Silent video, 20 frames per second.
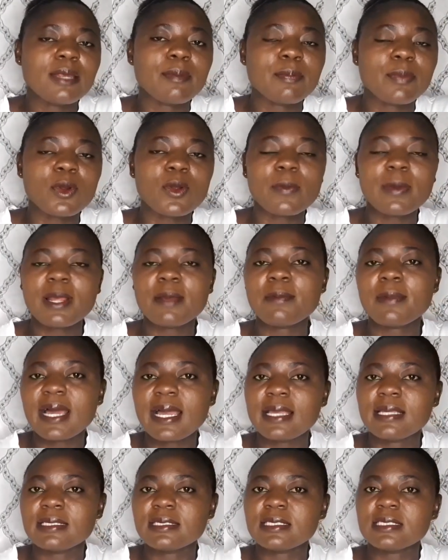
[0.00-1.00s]
problem
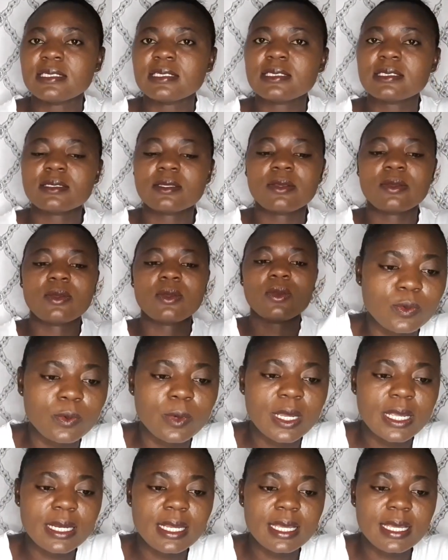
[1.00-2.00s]
lies is
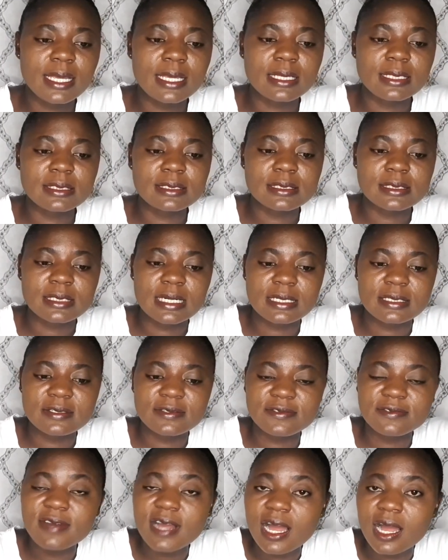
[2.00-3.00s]
when a
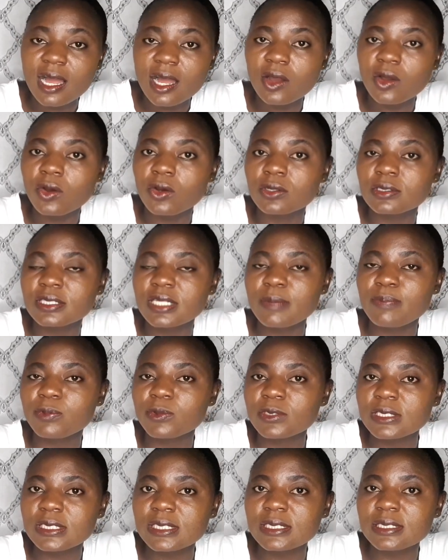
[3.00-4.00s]
transfer or
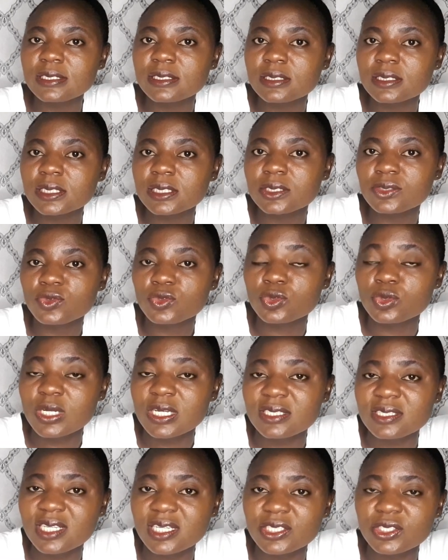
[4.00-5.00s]
deposit
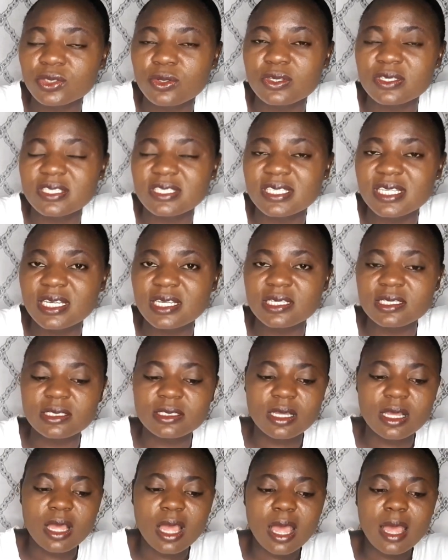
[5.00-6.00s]
transaction
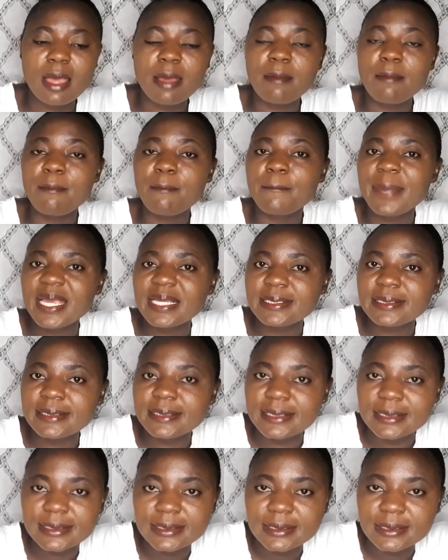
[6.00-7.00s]
says
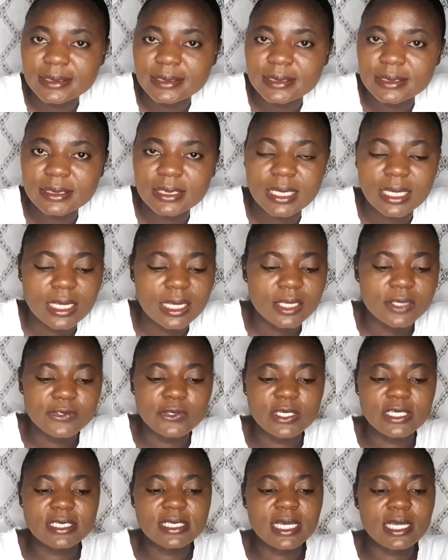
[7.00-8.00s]
pending.
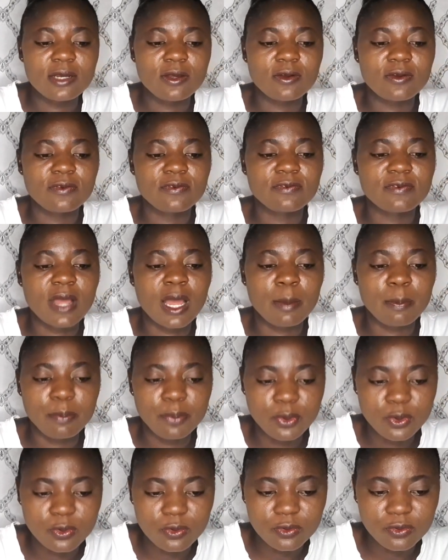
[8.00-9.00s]
So instead of
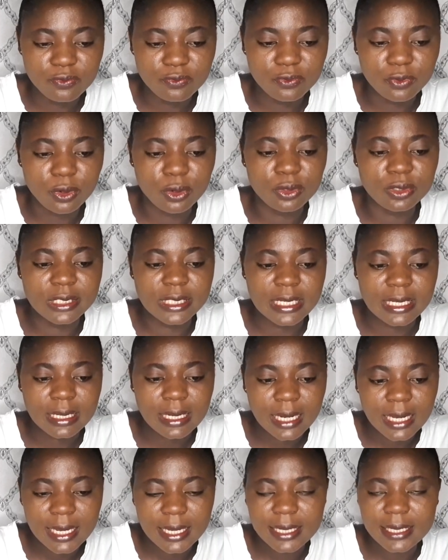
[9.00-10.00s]
approve or
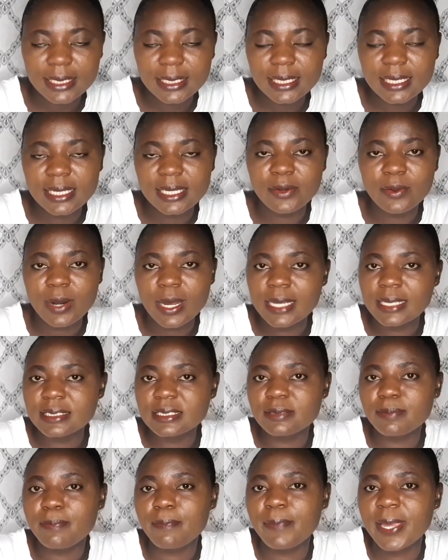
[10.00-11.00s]
decline, you
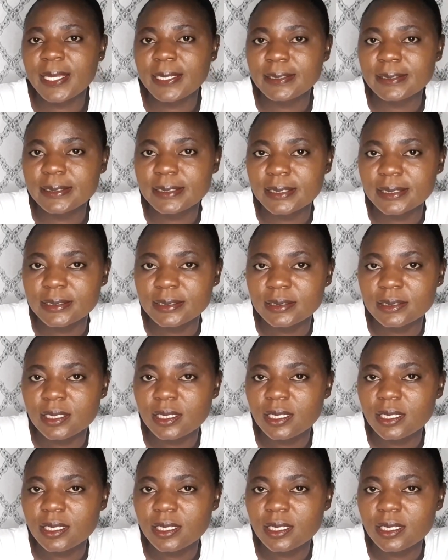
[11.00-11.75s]
write pending.